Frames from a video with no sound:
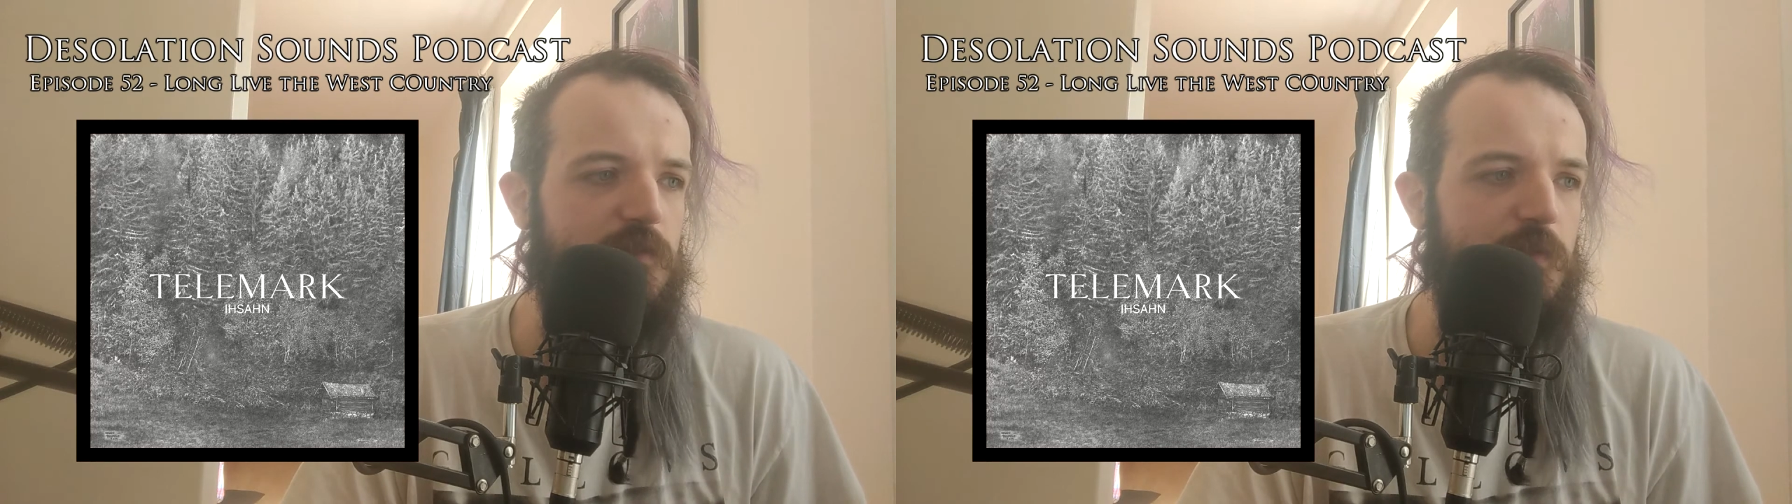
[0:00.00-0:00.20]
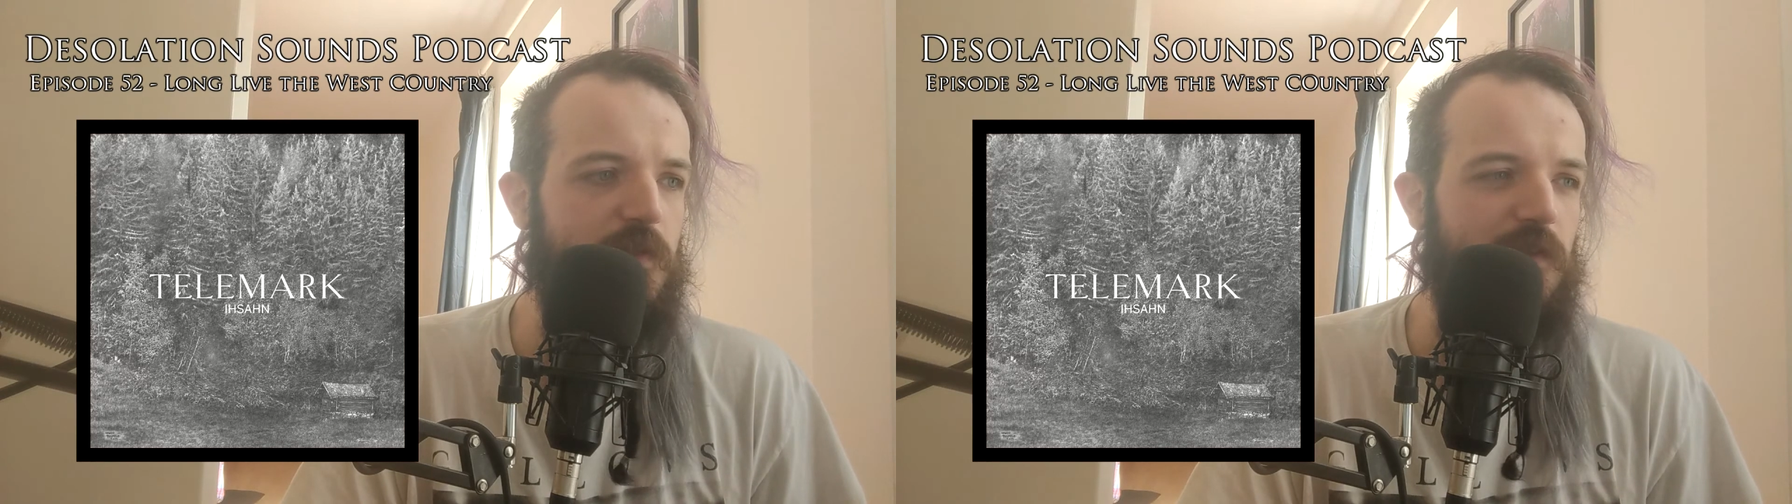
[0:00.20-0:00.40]
is
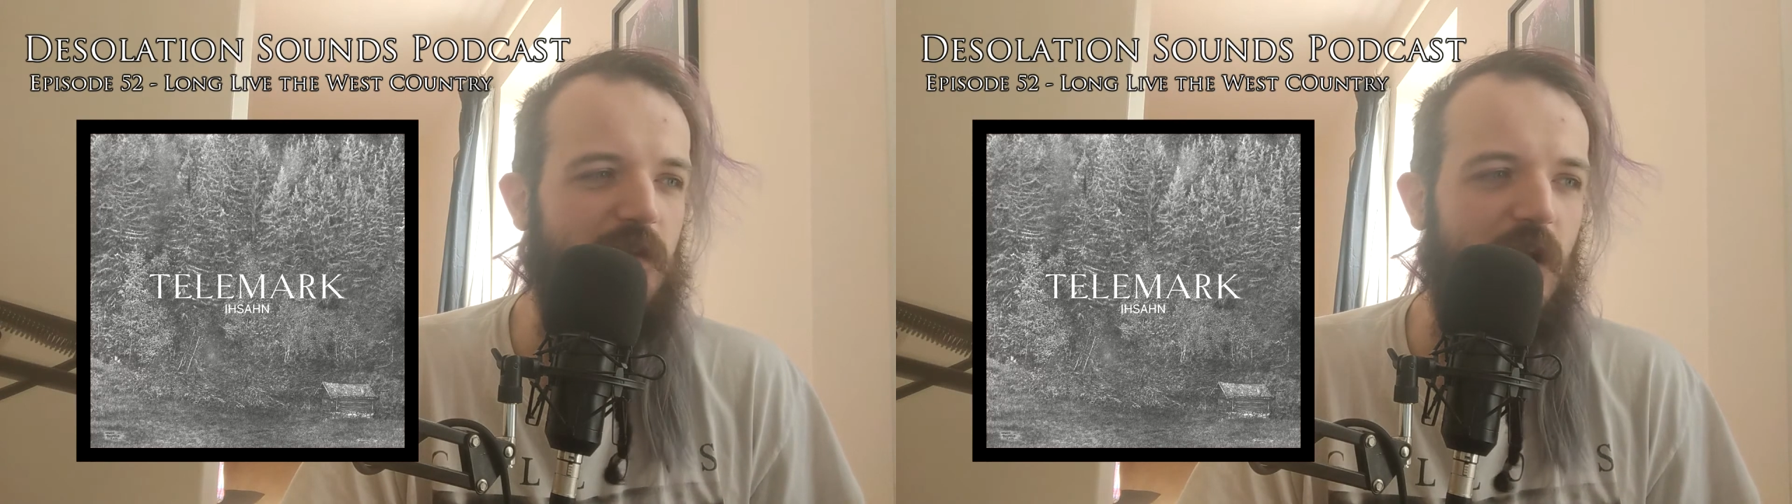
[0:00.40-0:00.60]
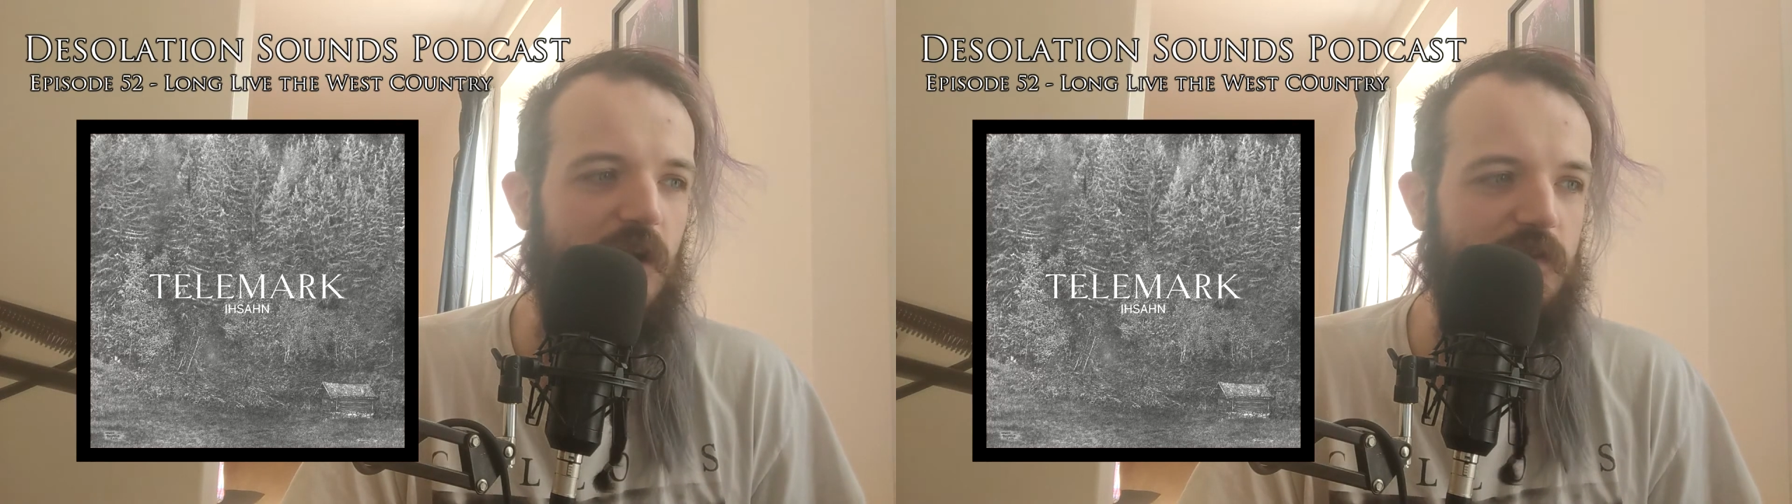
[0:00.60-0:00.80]
because I
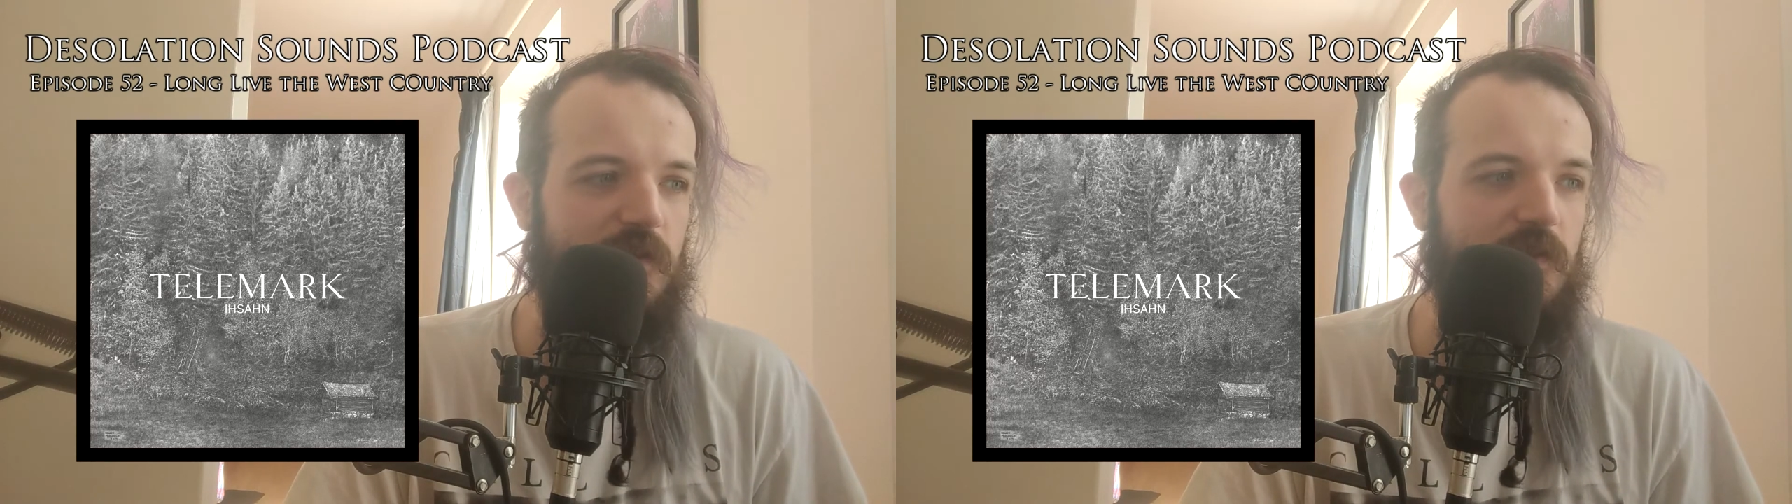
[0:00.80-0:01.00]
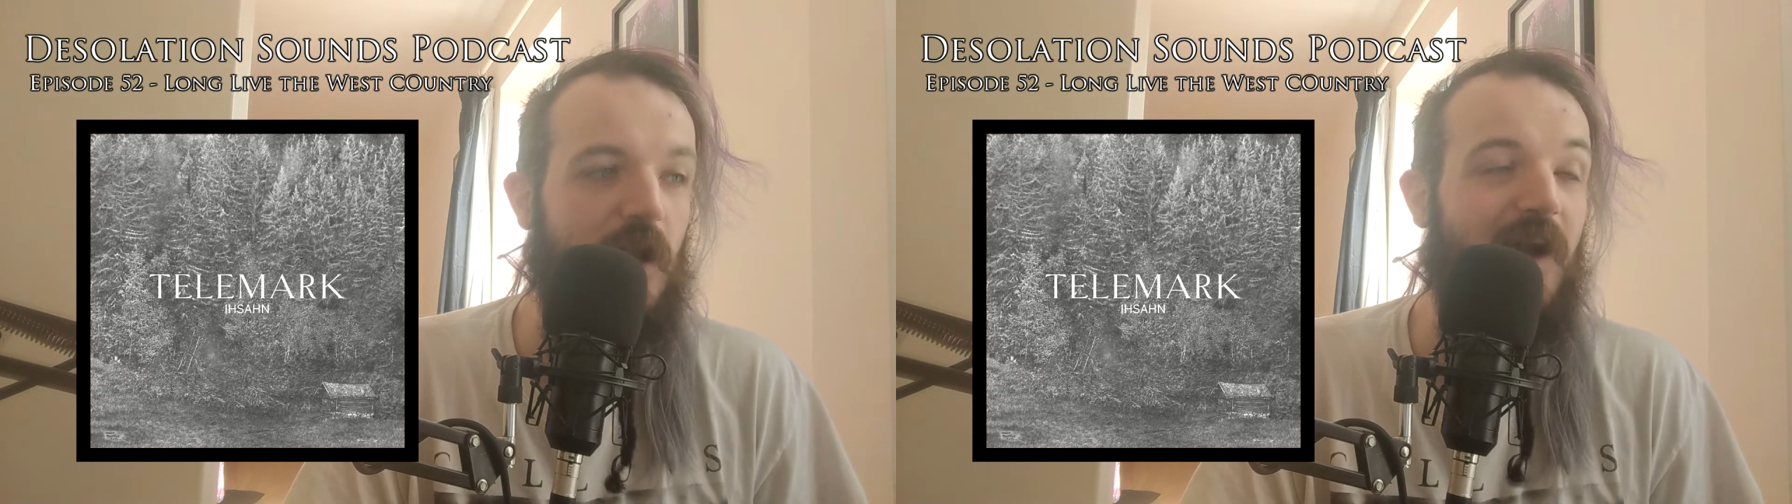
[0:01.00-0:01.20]
think
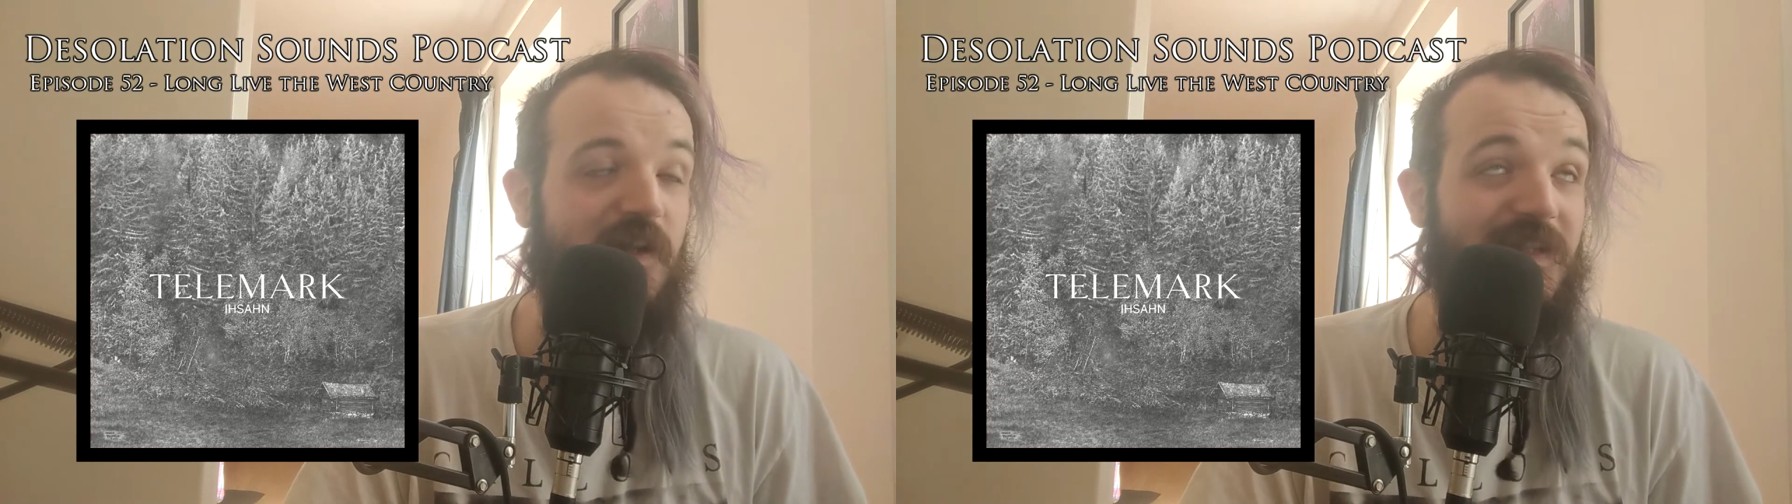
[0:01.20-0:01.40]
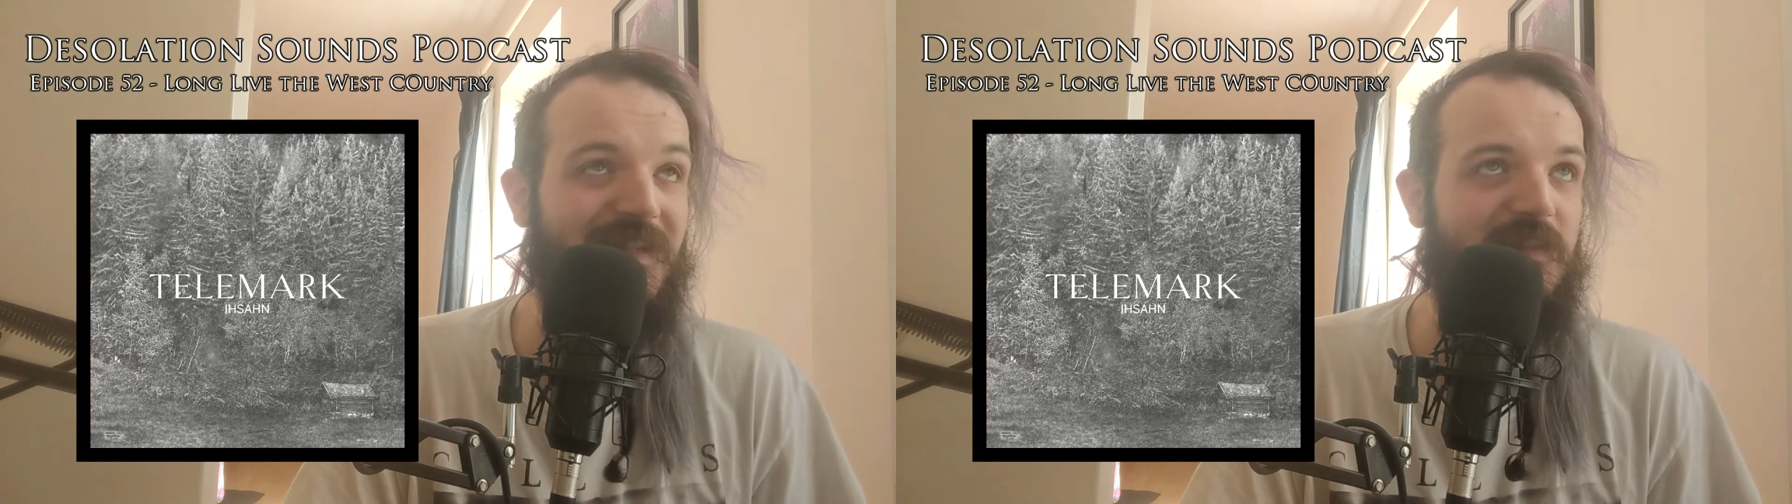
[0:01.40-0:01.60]

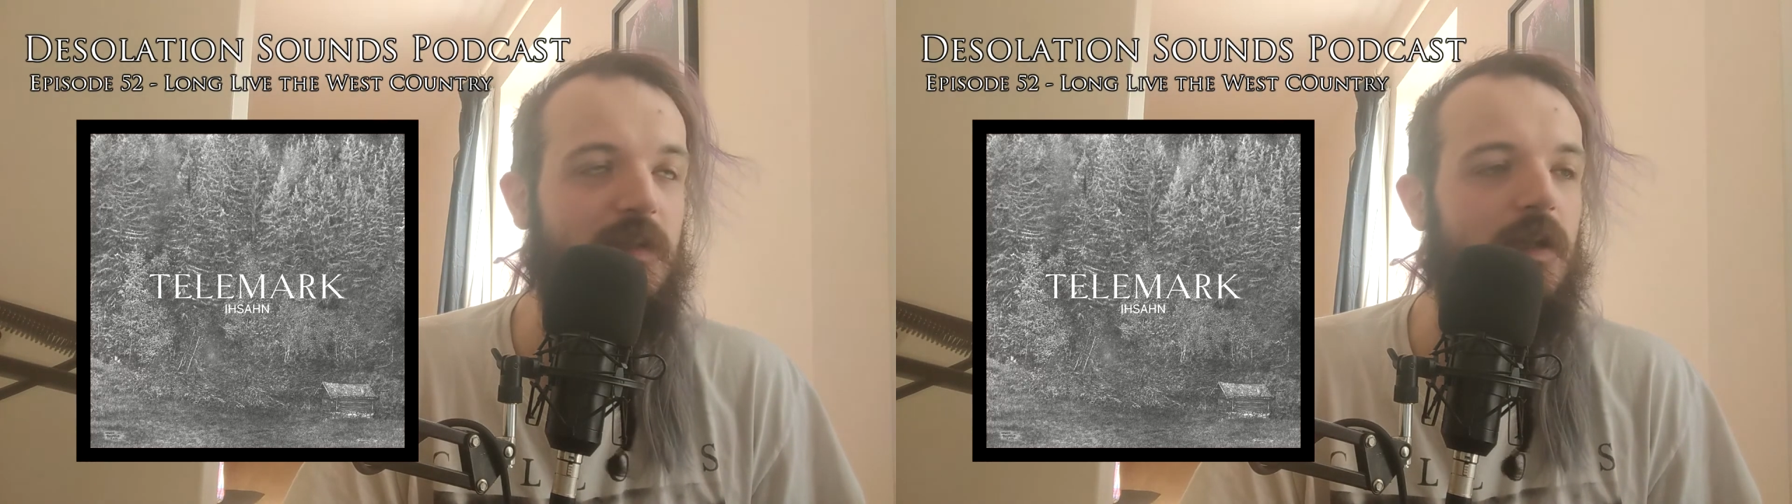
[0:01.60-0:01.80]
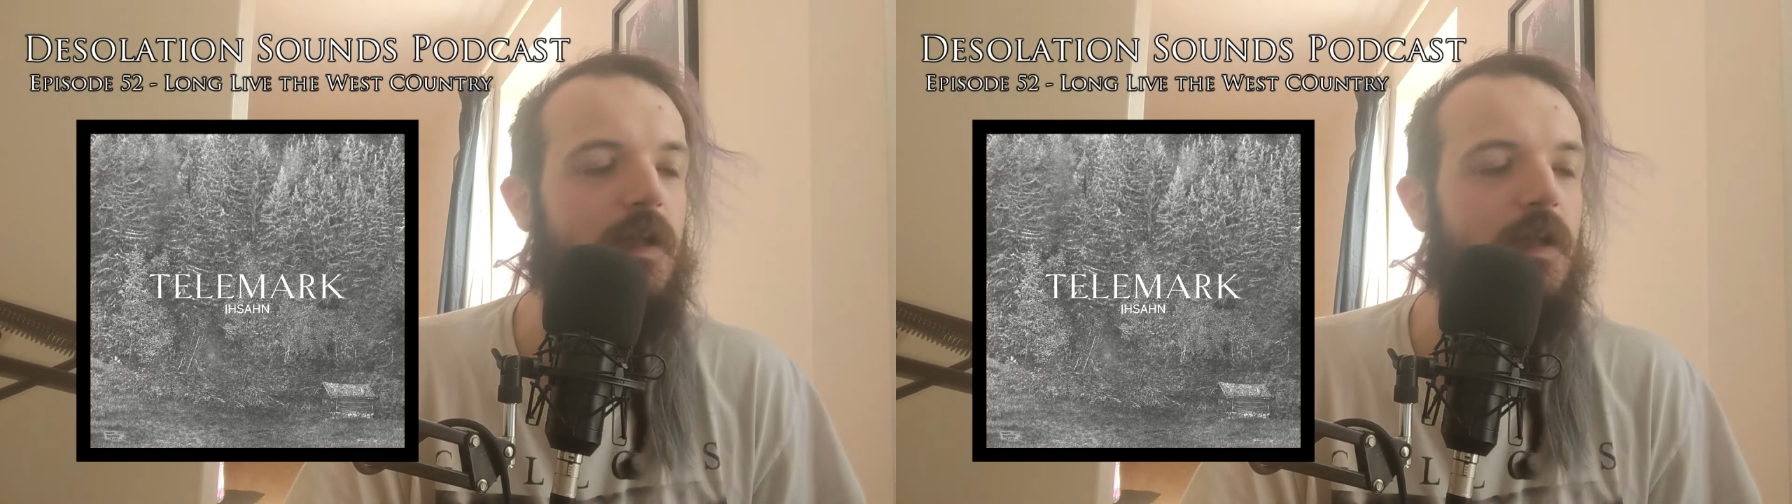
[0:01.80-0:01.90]
Arctis